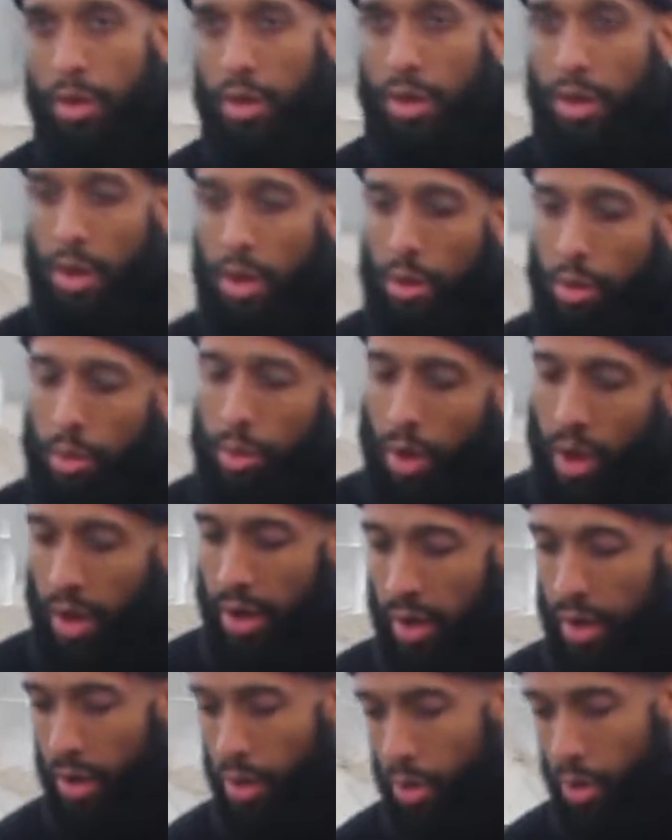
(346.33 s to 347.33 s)
You know,
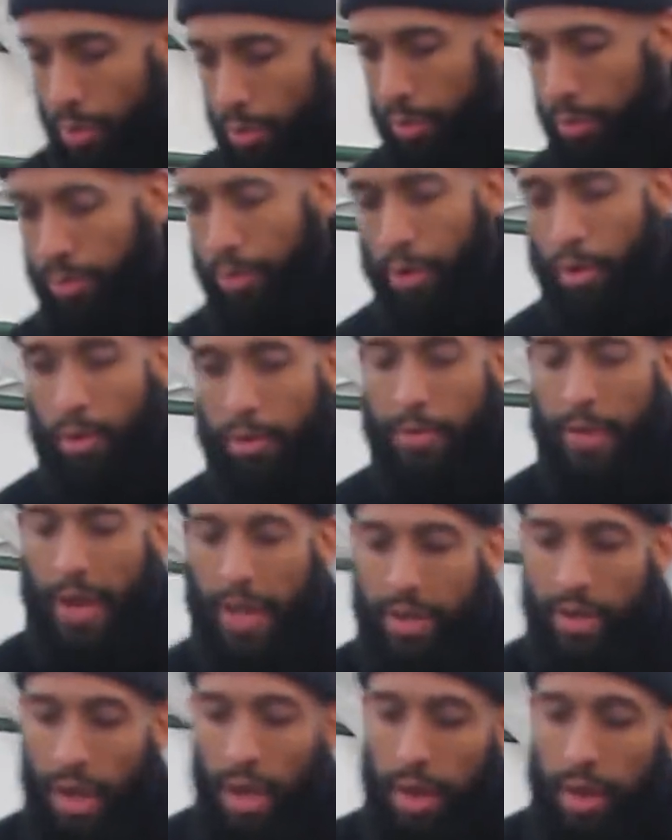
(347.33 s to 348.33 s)
I know for a
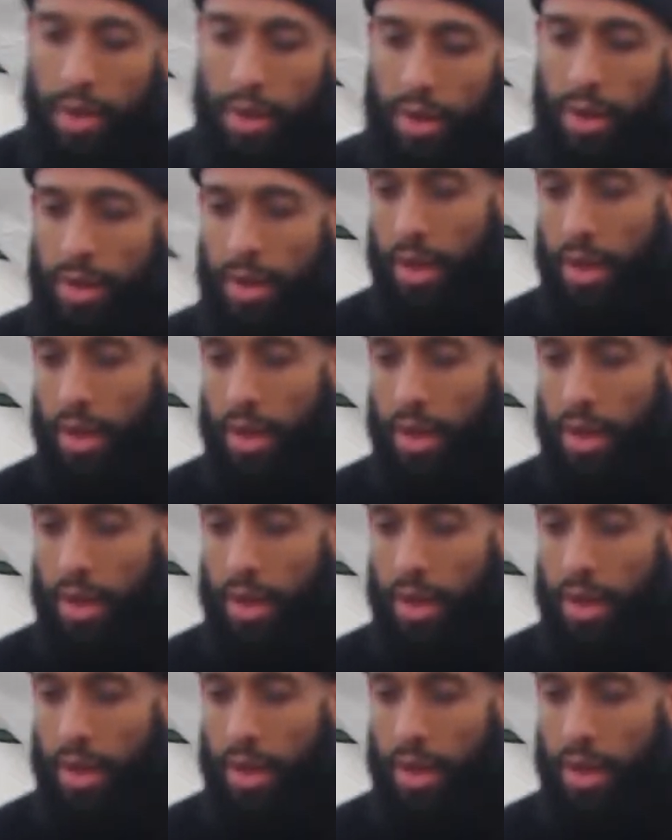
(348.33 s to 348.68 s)
fact that